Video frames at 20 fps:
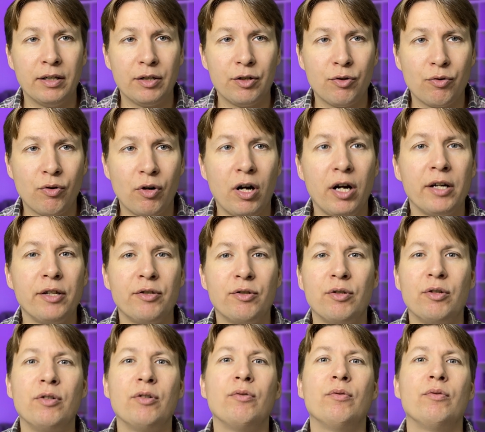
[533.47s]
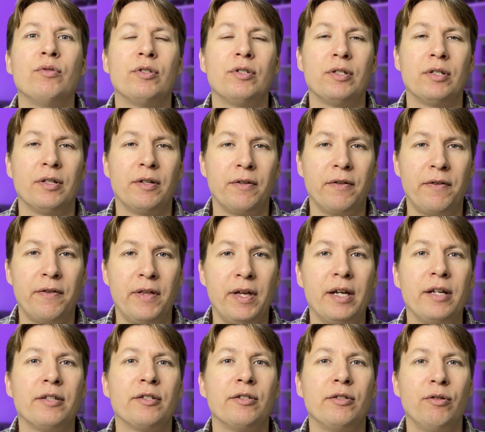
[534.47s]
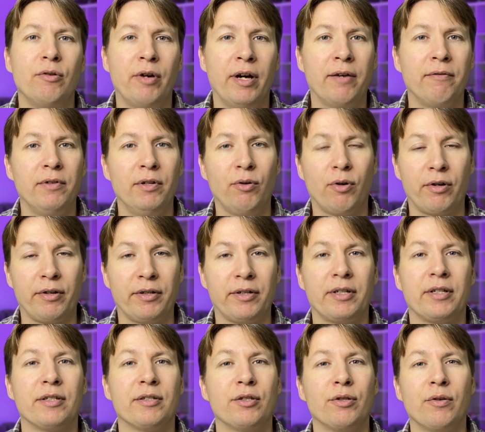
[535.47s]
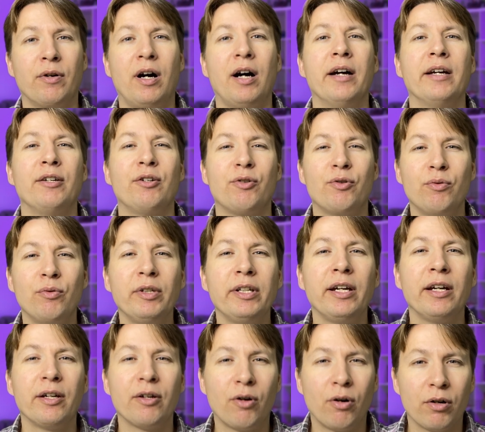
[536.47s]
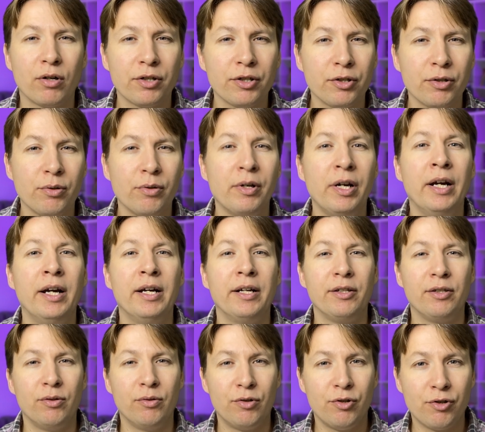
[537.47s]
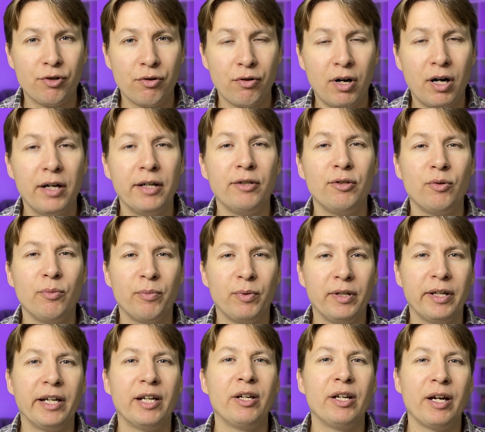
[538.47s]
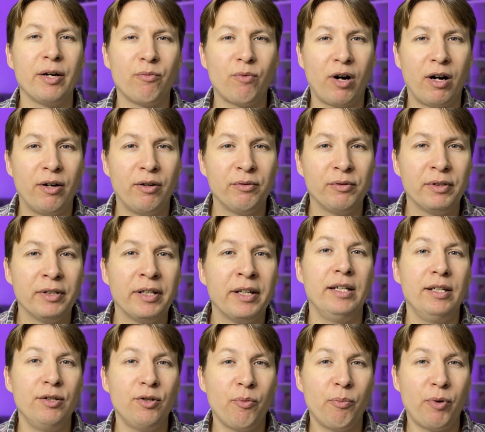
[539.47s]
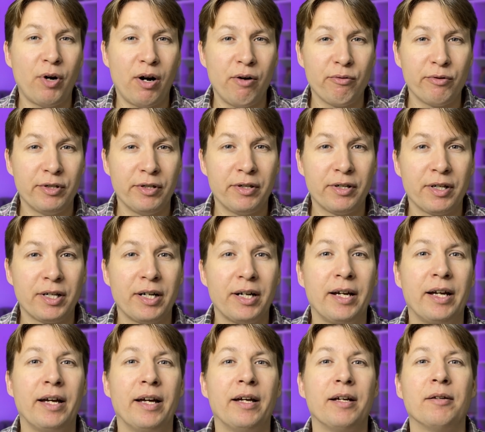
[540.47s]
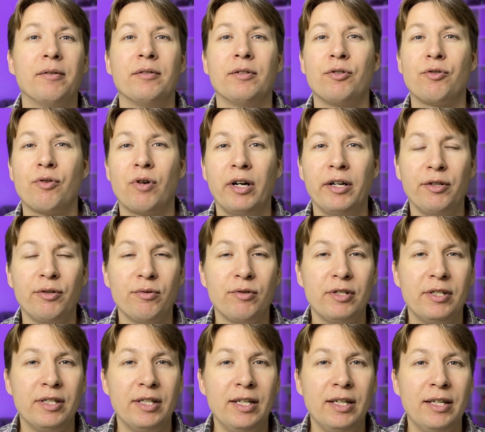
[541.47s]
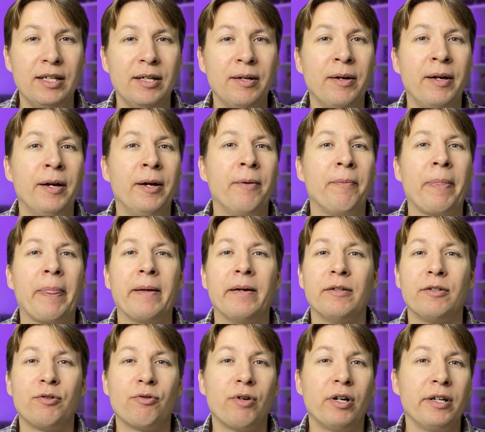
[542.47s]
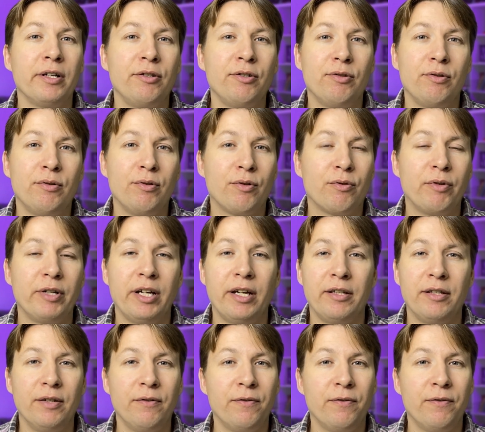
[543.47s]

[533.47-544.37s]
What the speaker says: try to use things you have learned. So I truly encourage you to try to play around in your browser, try to create